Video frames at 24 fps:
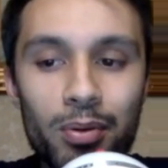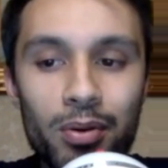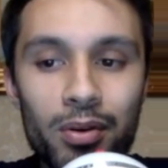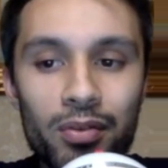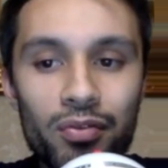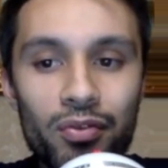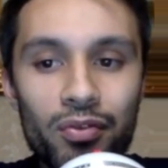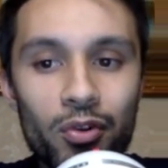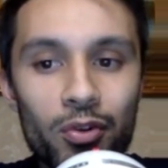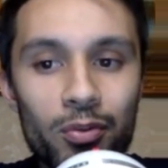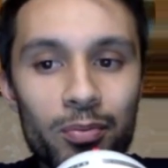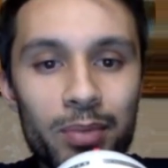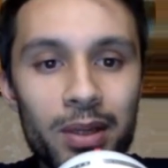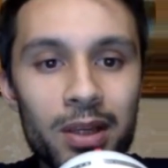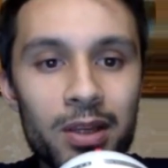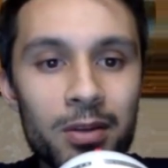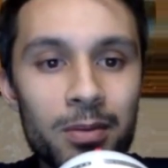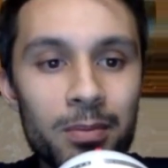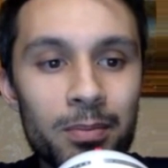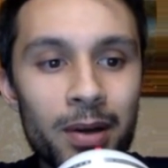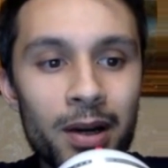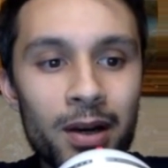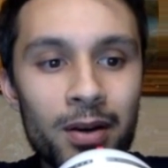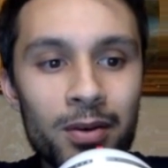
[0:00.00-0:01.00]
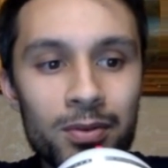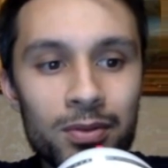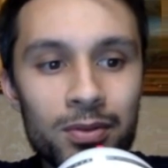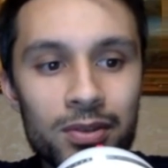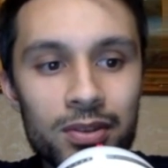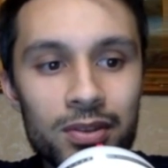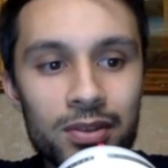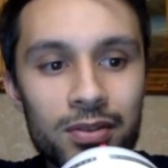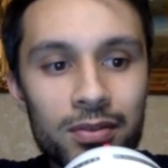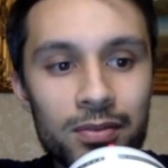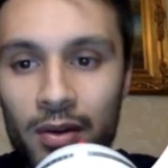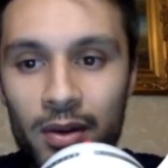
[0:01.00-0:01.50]
8.4 billion
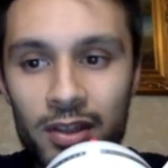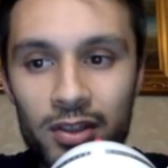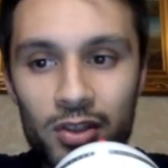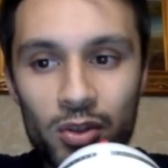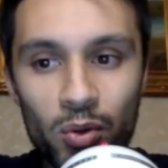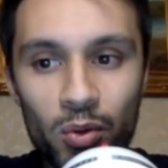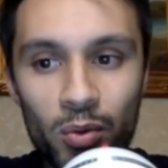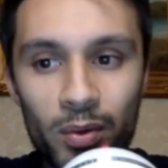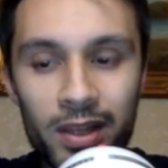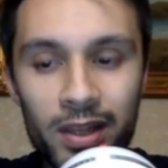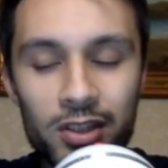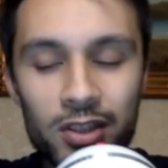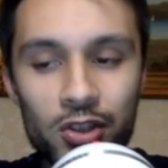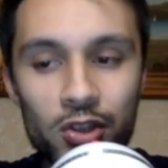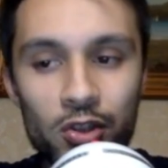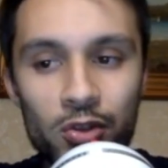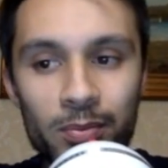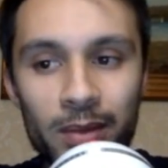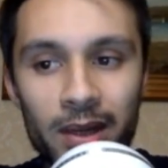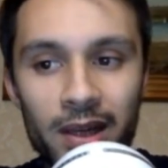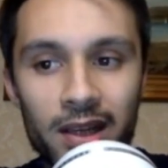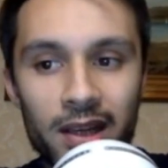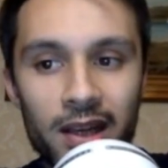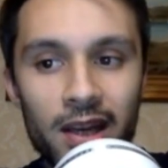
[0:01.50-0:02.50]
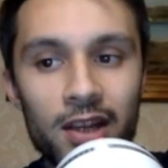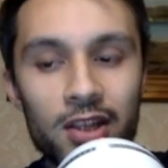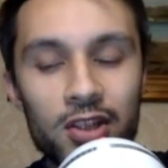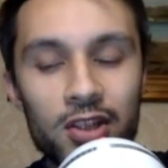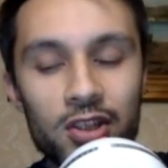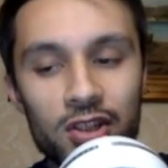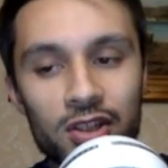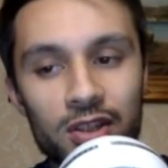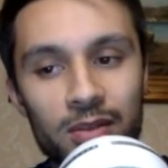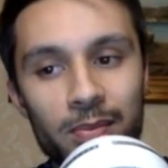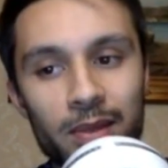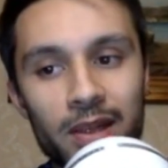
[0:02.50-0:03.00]
pounds. Now there's always new
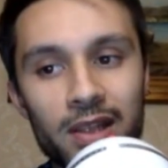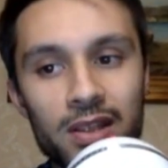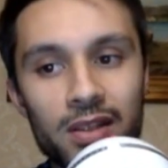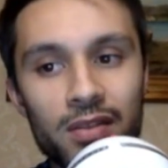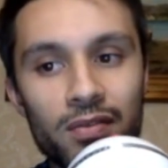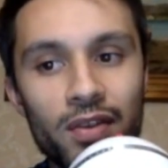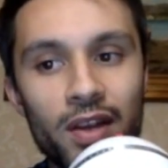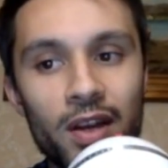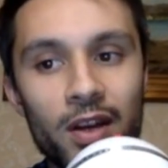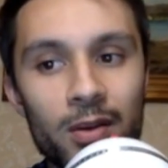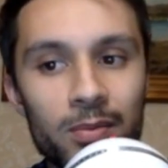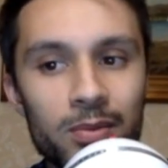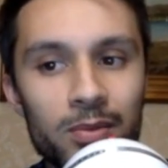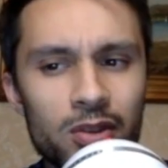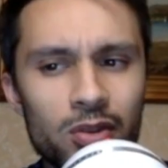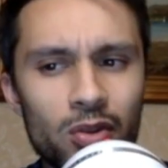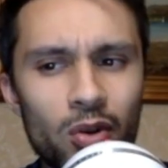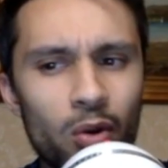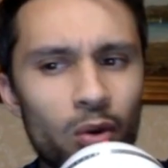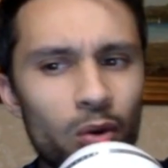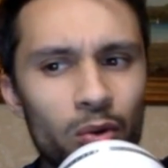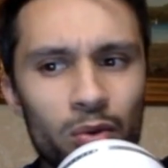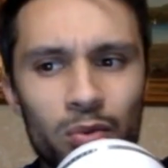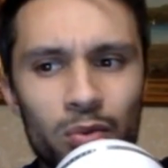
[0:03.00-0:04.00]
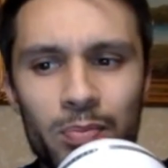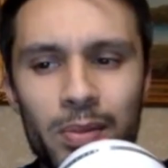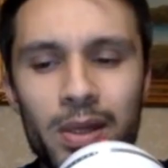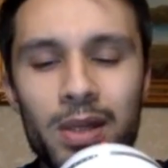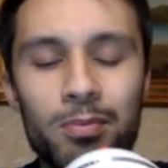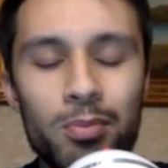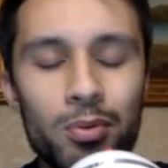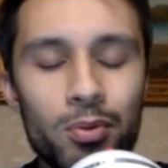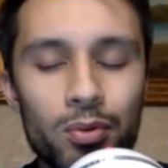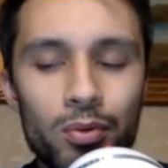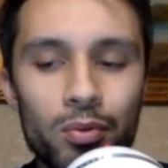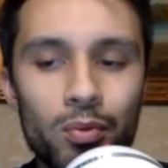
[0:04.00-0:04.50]
medications being developed. Not all
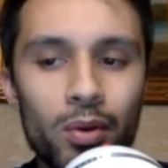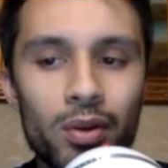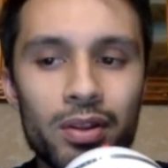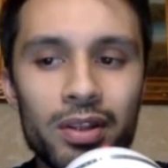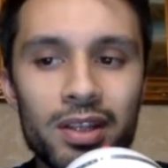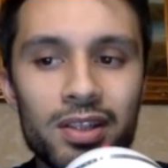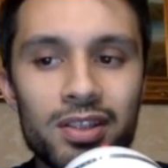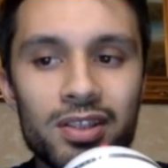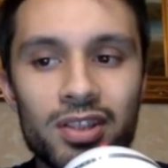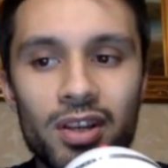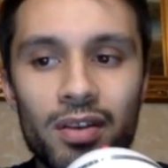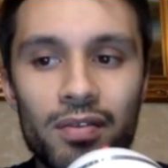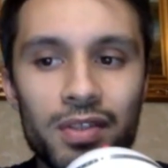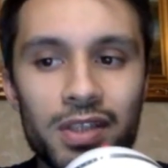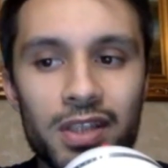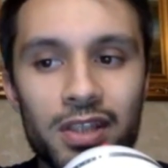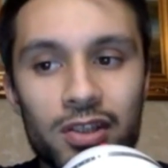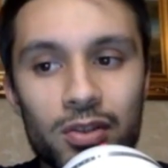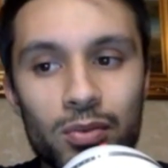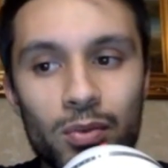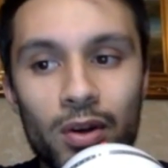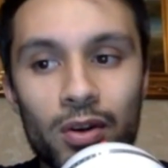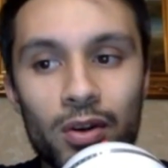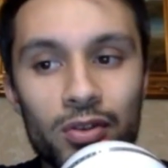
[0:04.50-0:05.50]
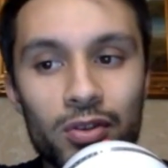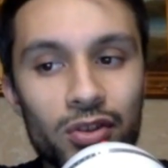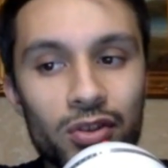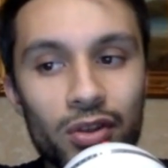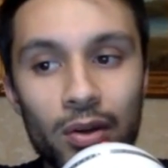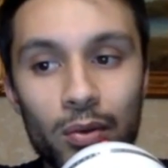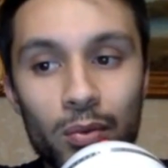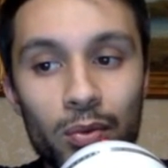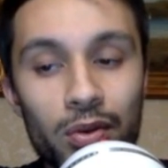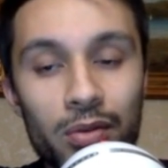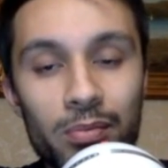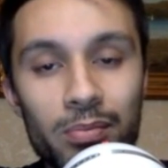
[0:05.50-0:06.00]
people would want this service as well, so
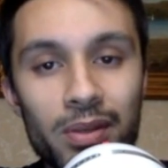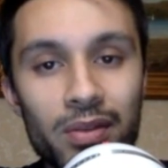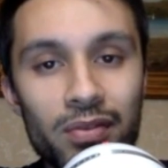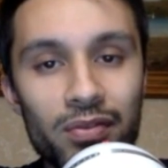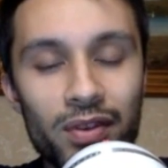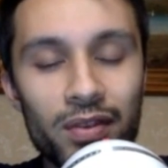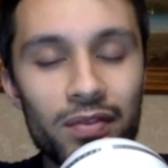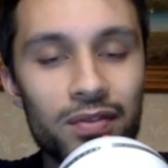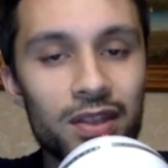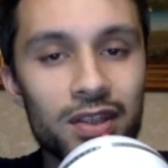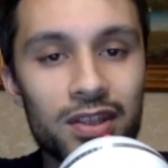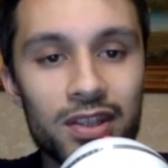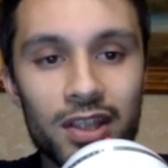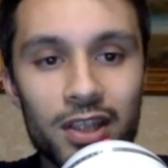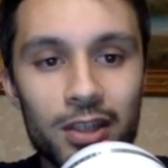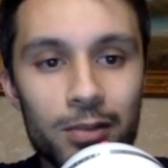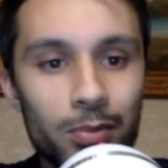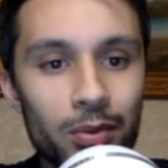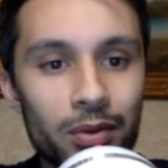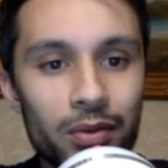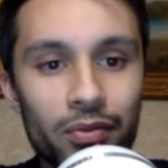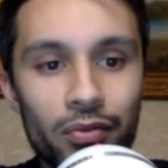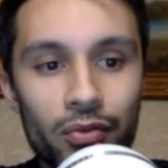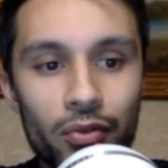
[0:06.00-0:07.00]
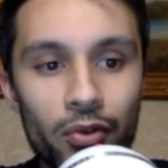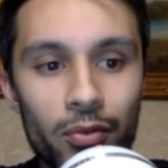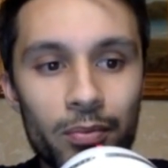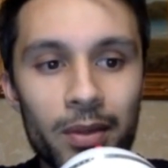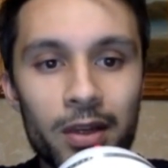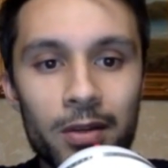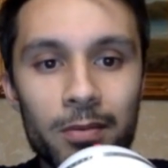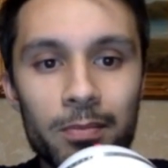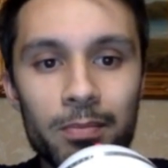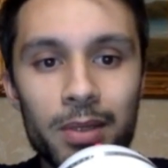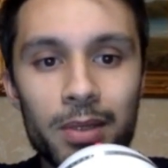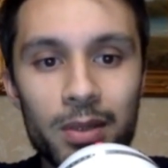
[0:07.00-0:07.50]
it wouldn't be 56.4
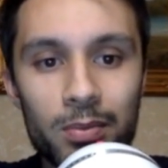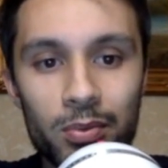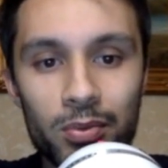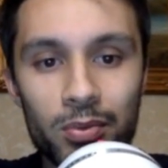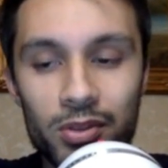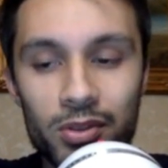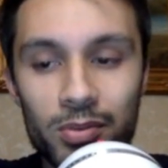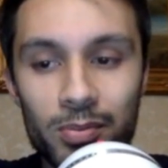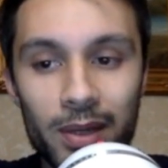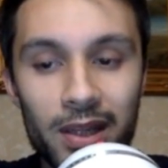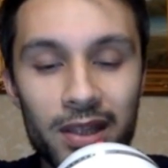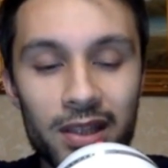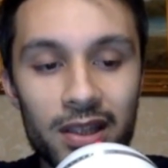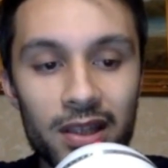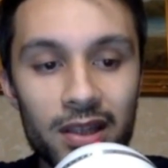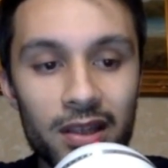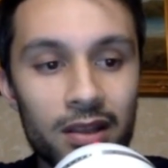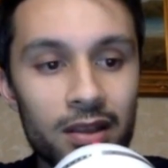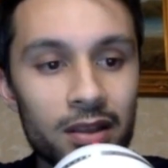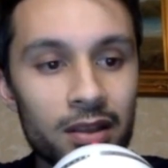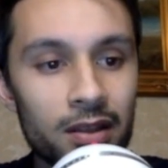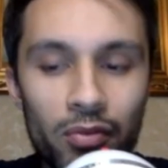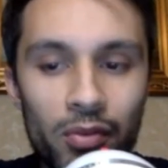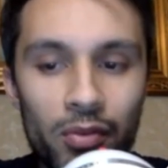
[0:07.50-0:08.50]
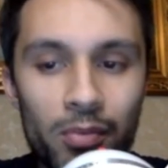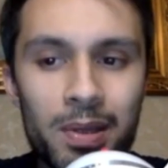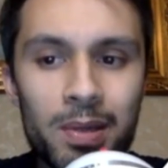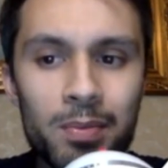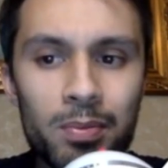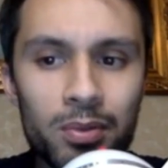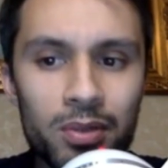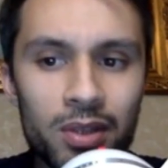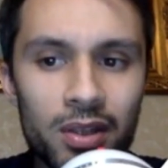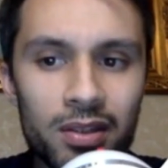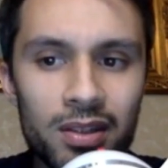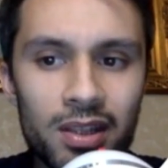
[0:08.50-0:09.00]
million people spending. But for
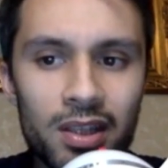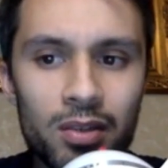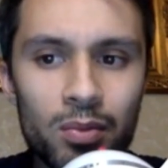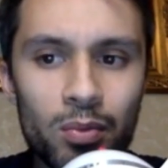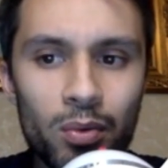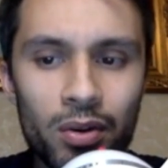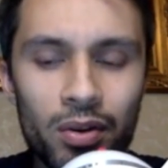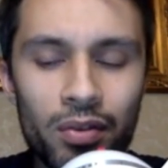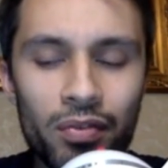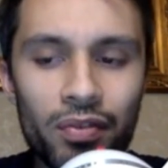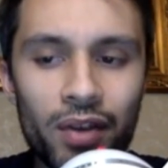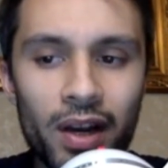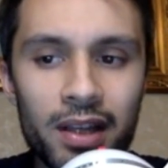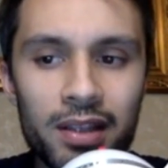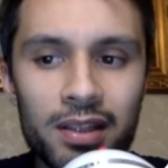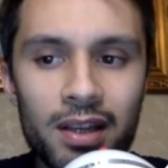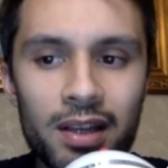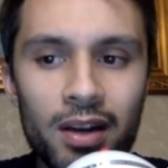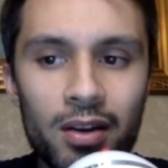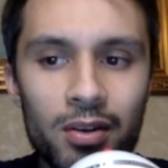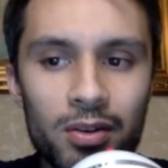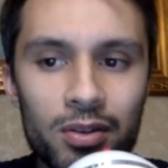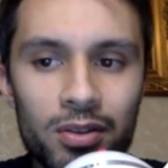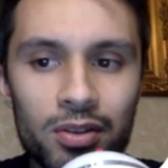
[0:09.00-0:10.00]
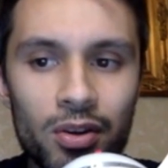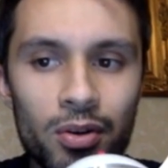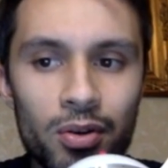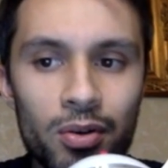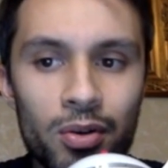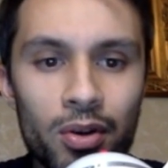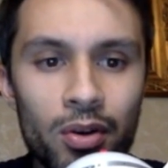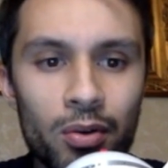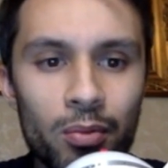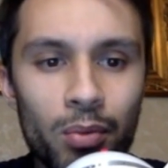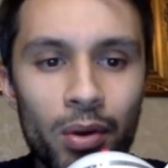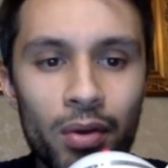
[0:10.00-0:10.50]
people that did want to find out, you know,
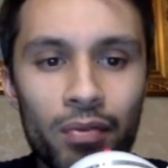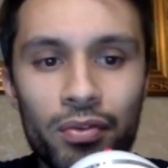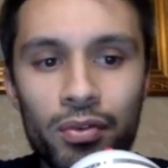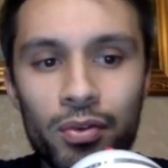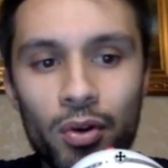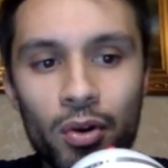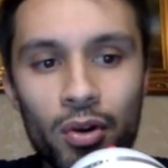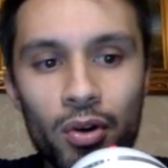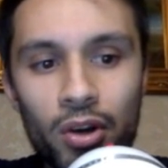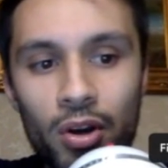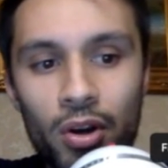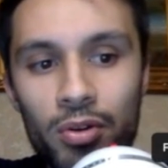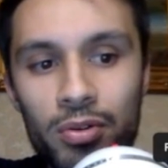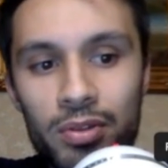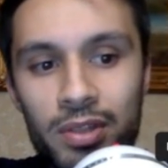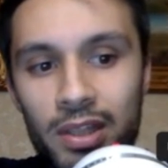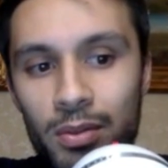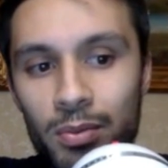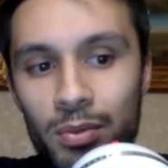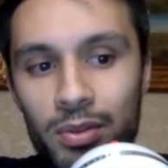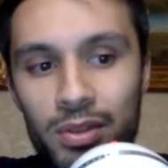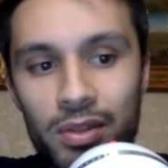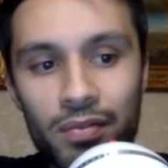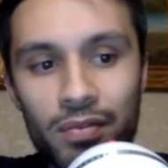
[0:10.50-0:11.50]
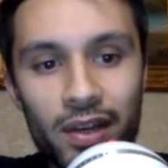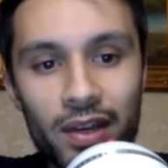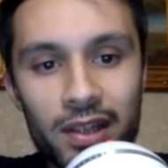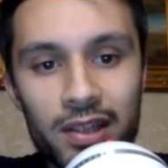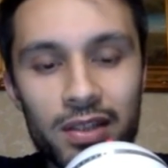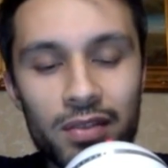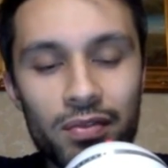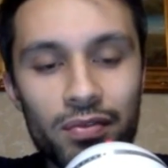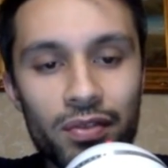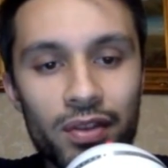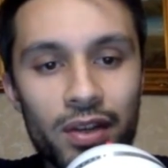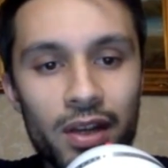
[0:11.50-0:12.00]
whether or not codeine was
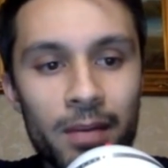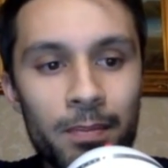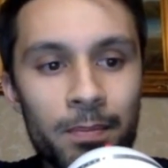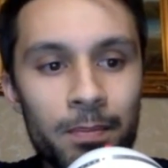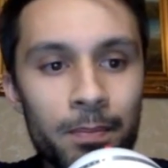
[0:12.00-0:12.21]
effective for